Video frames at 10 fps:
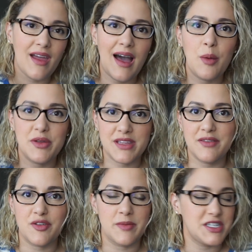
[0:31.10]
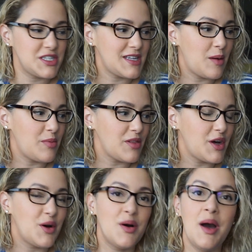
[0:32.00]
I'll put the information down
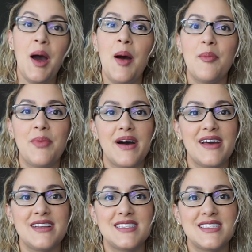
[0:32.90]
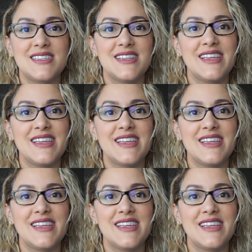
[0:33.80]
below, but